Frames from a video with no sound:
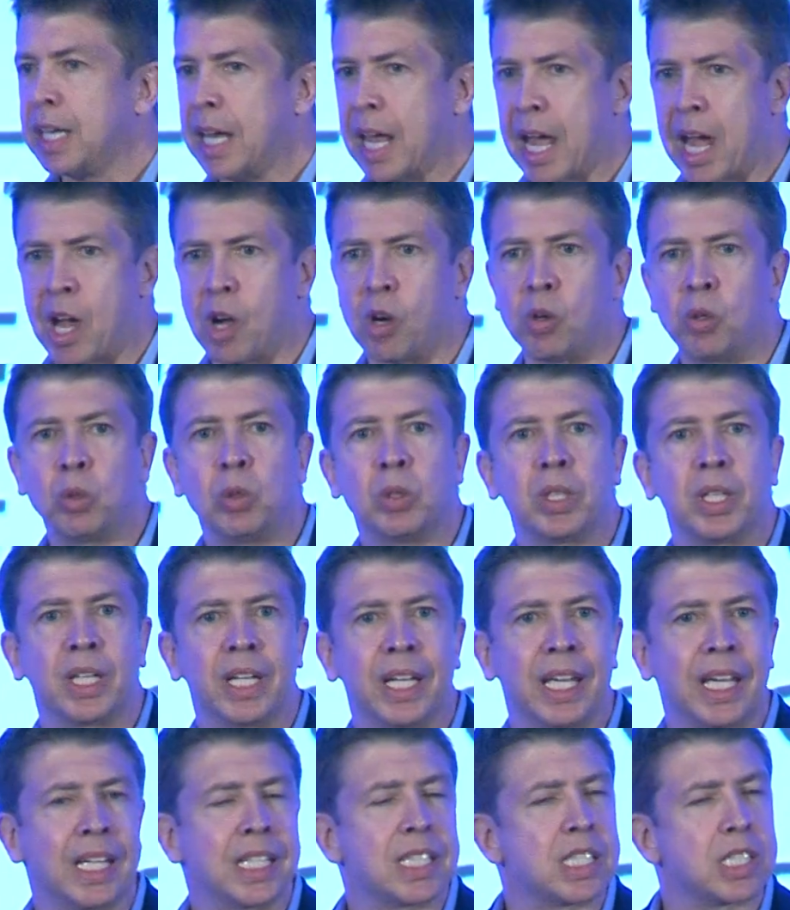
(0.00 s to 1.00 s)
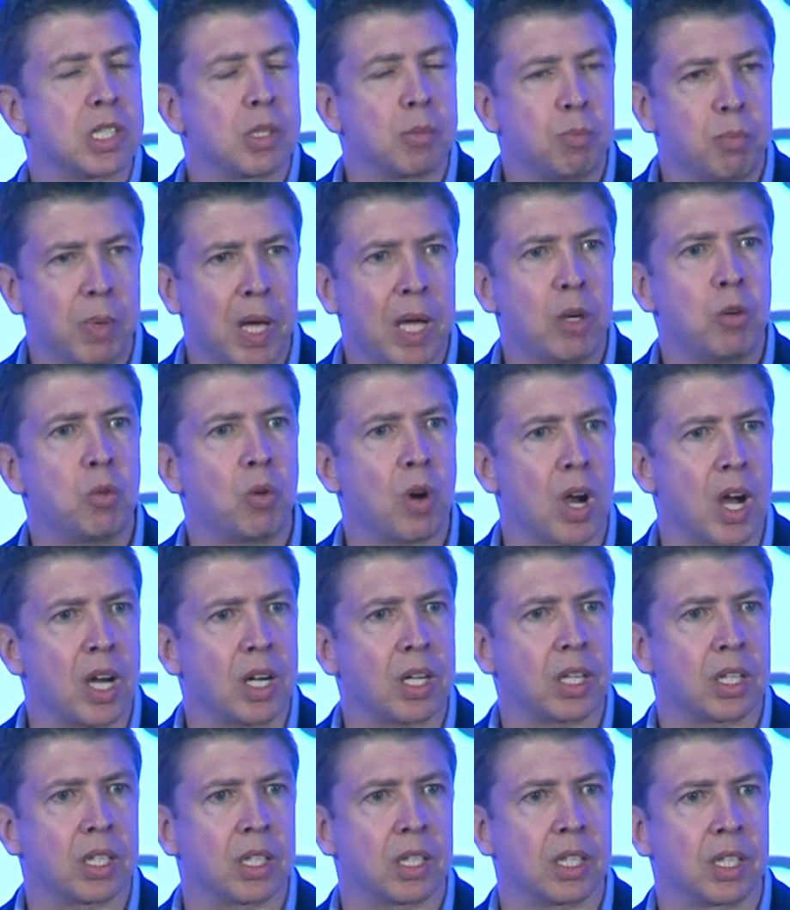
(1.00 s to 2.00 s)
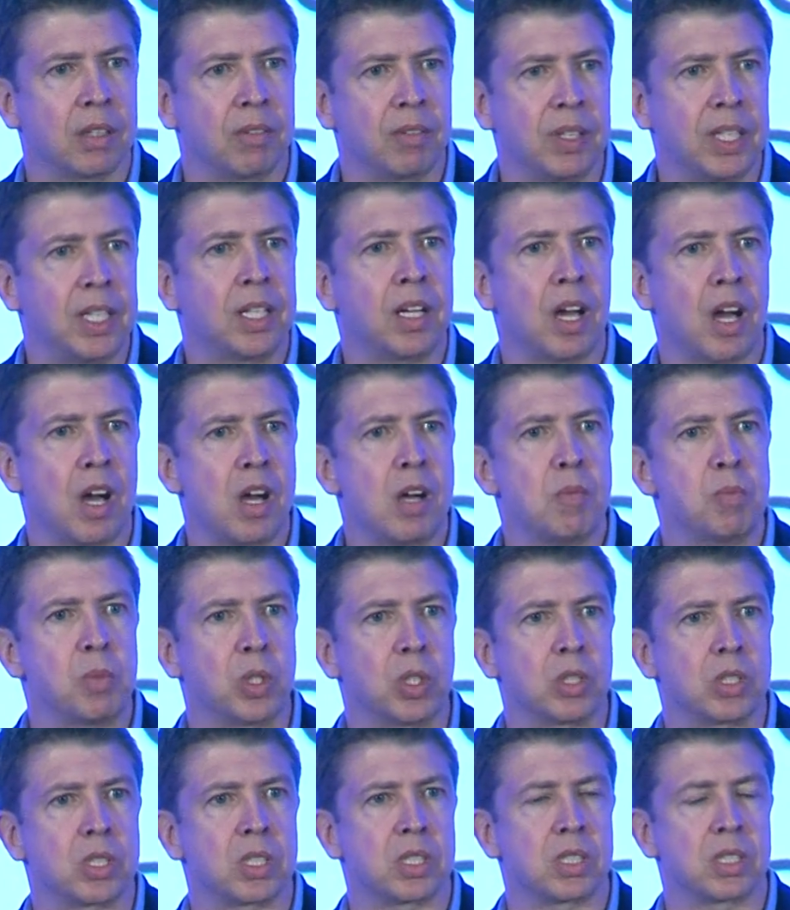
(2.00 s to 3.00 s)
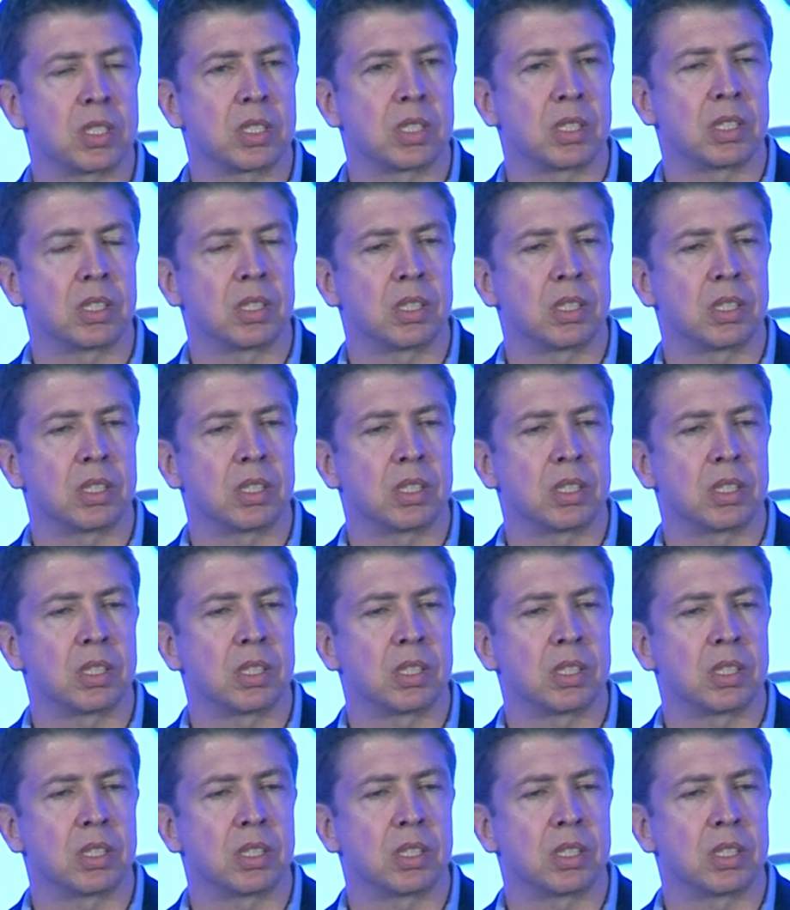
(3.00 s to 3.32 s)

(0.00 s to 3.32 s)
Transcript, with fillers: Now, it's the bedrock of e-commerce.